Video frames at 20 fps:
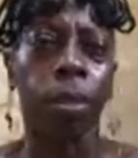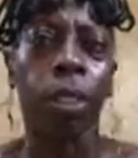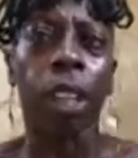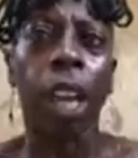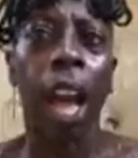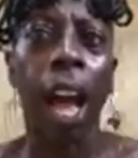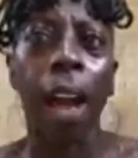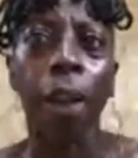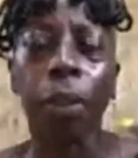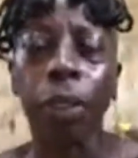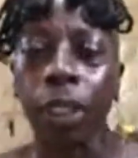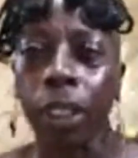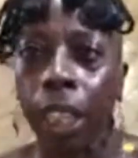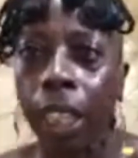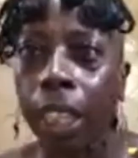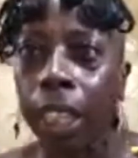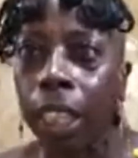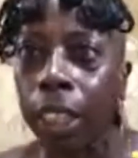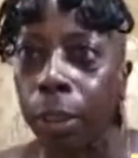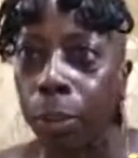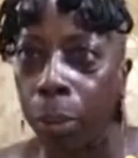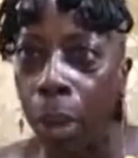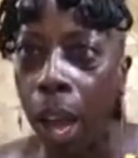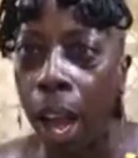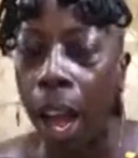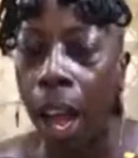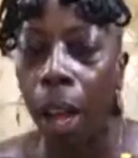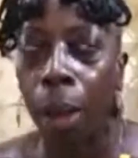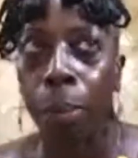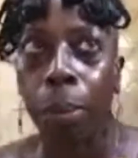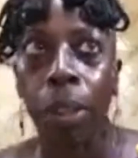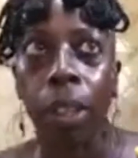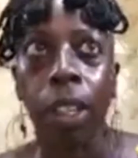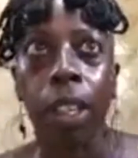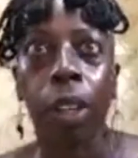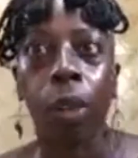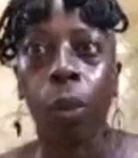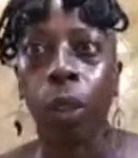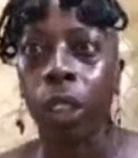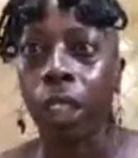I was thinking his mom
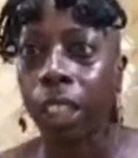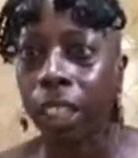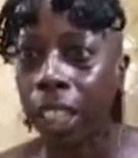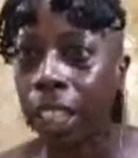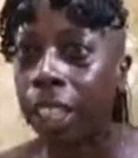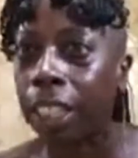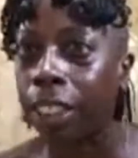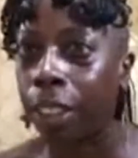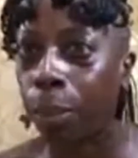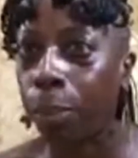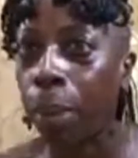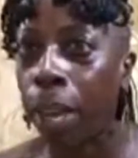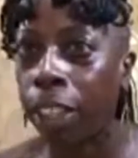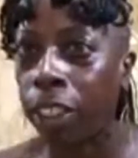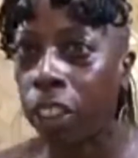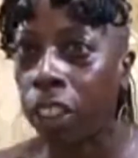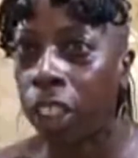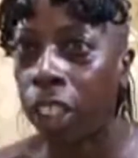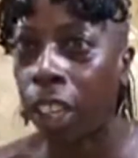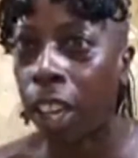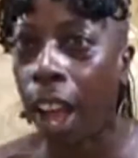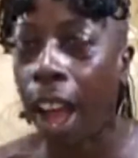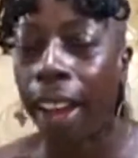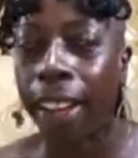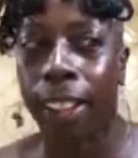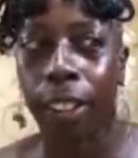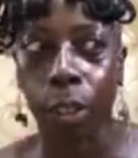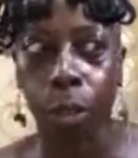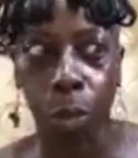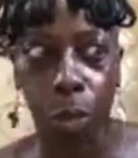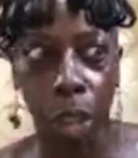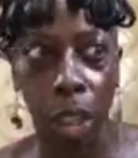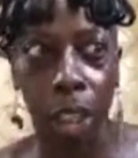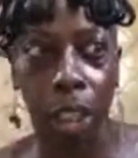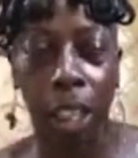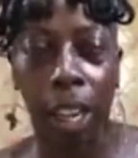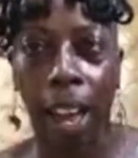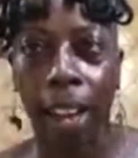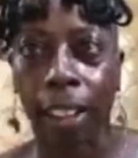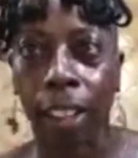was getting dementia. I could feel
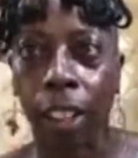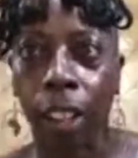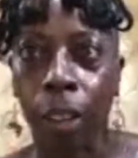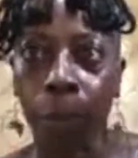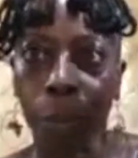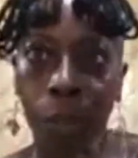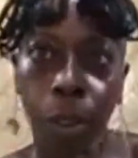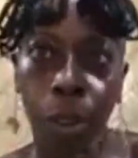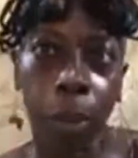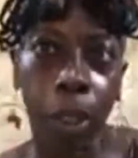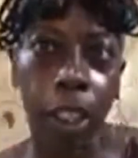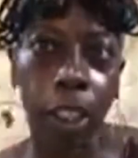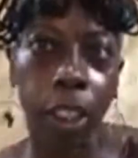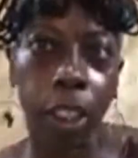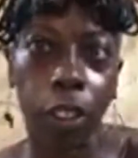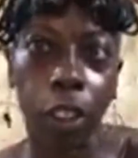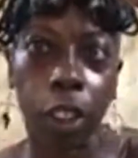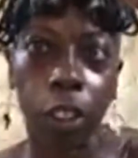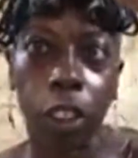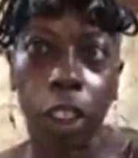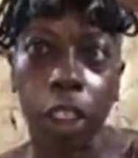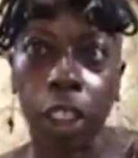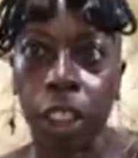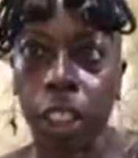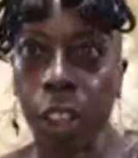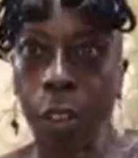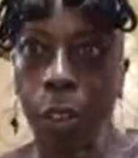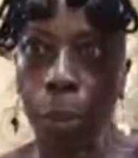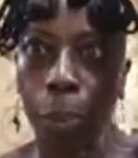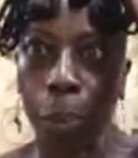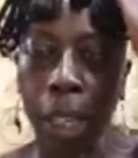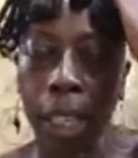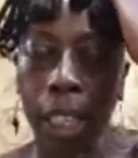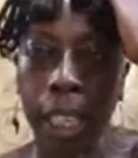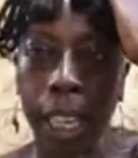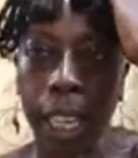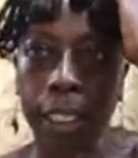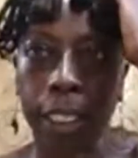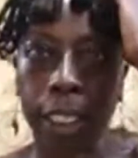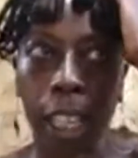it. Because he told she's still repeating
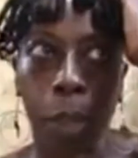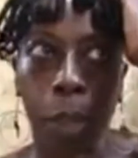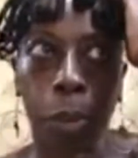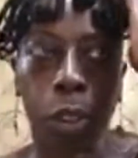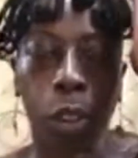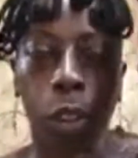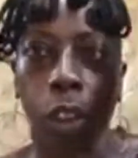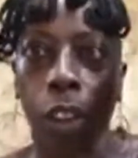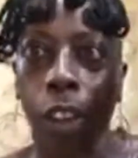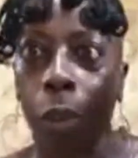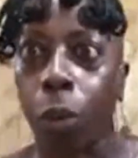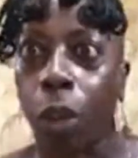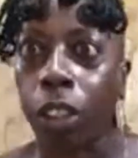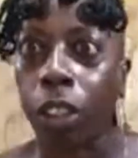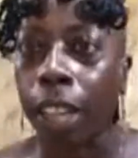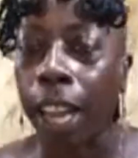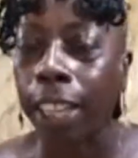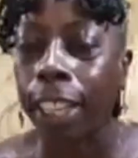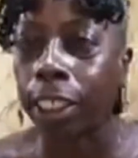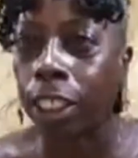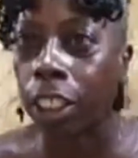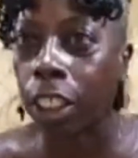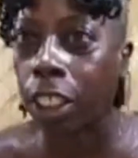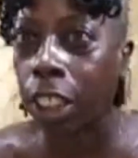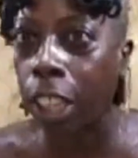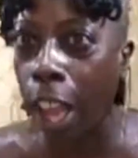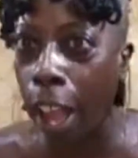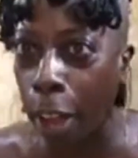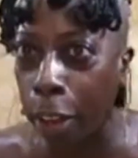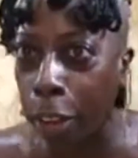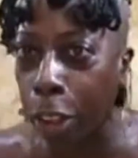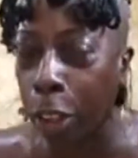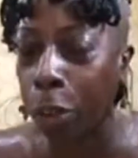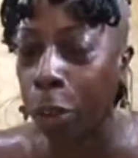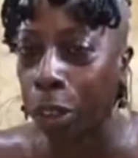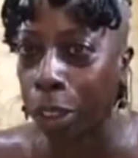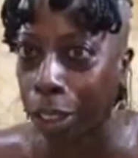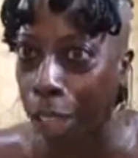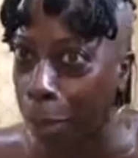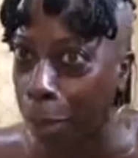that same story. Well, that should tell you
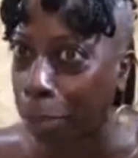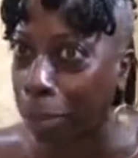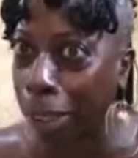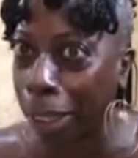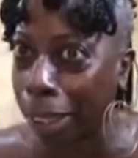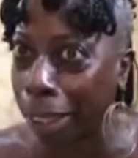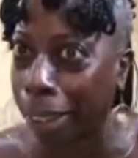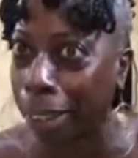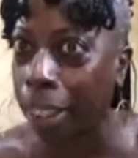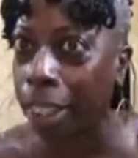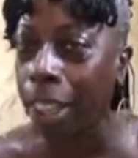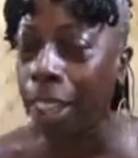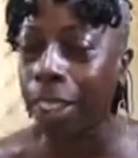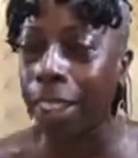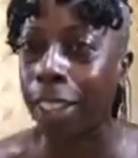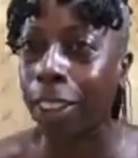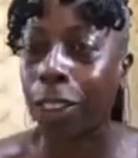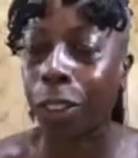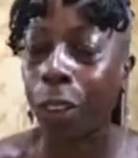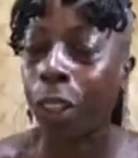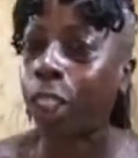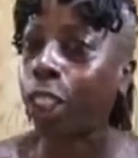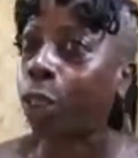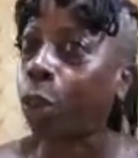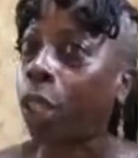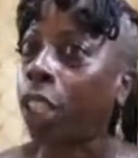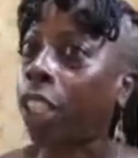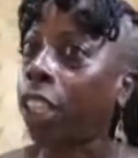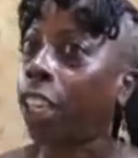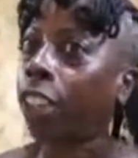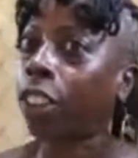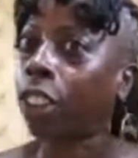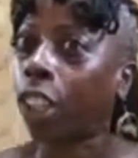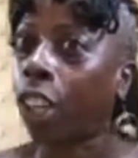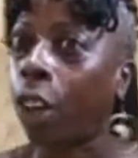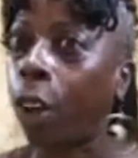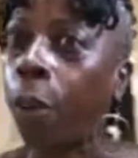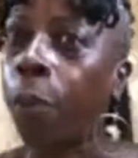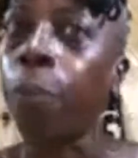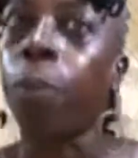something. That story is 20 years
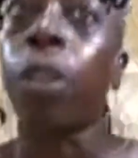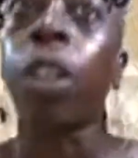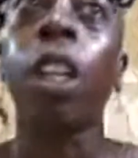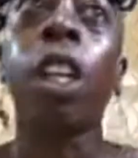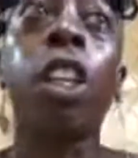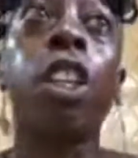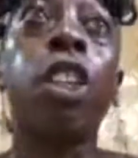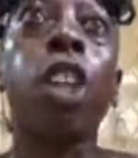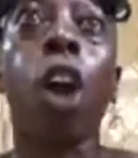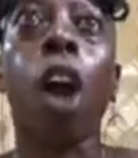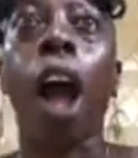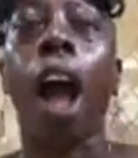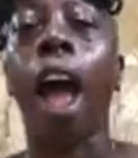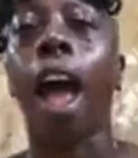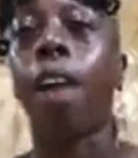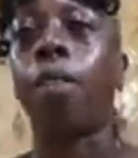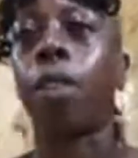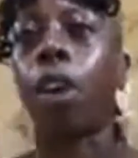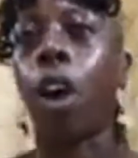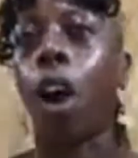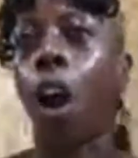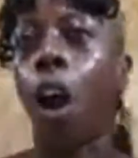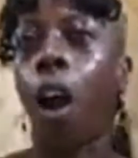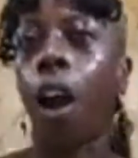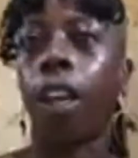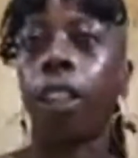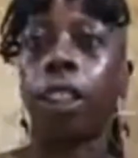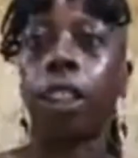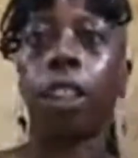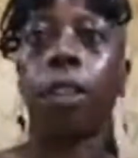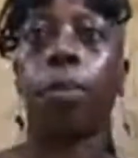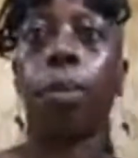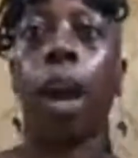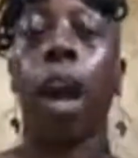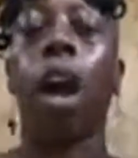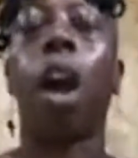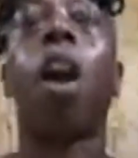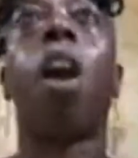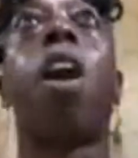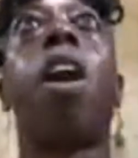ago. You know, I have an aunt, my
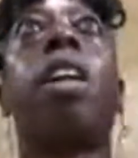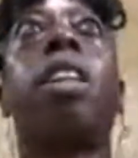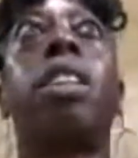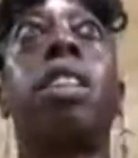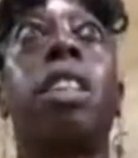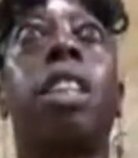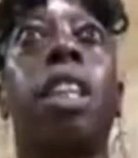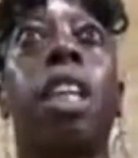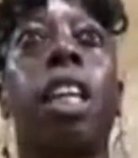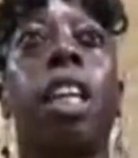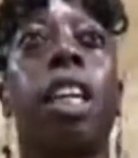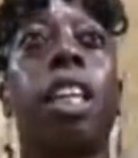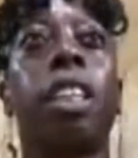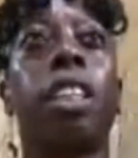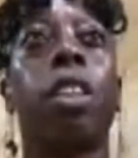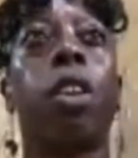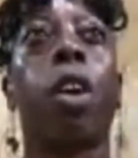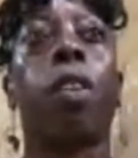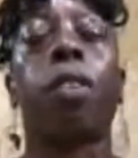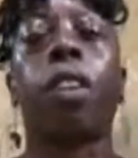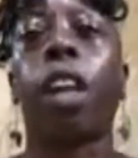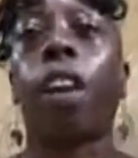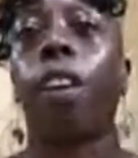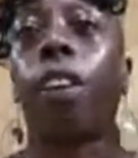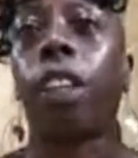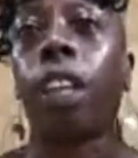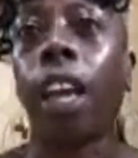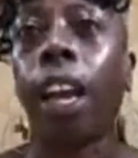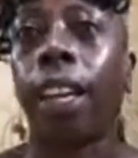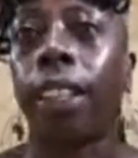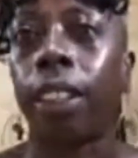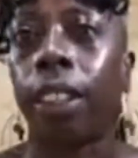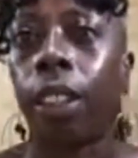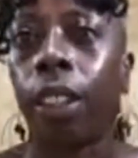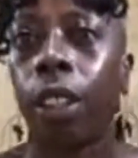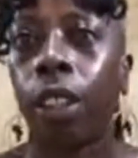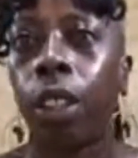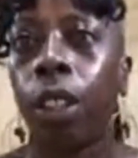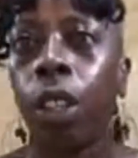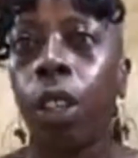aunt in North
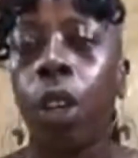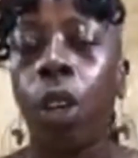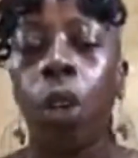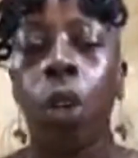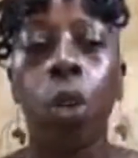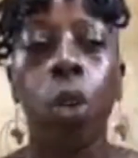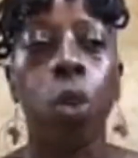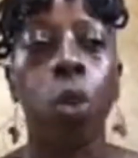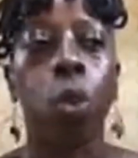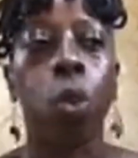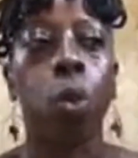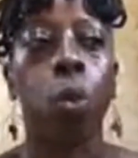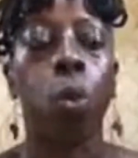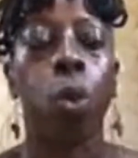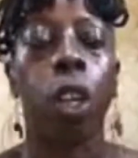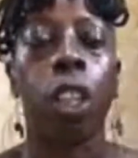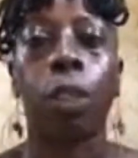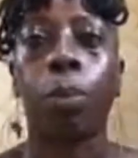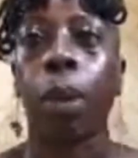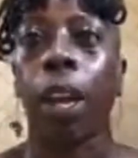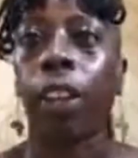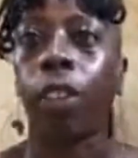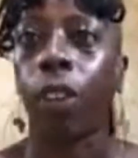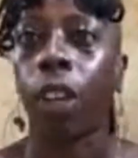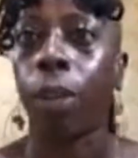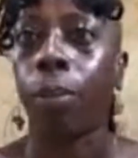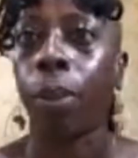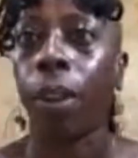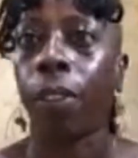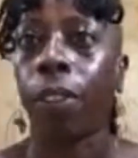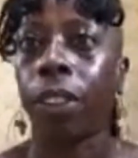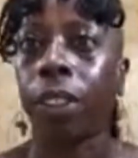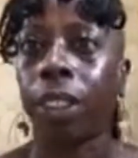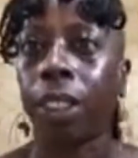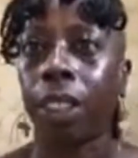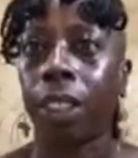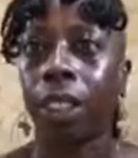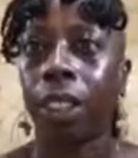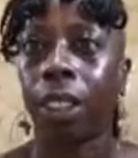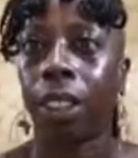Carolina, who is my grandmother's
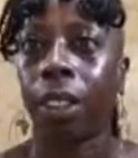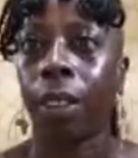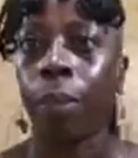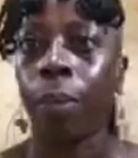sister.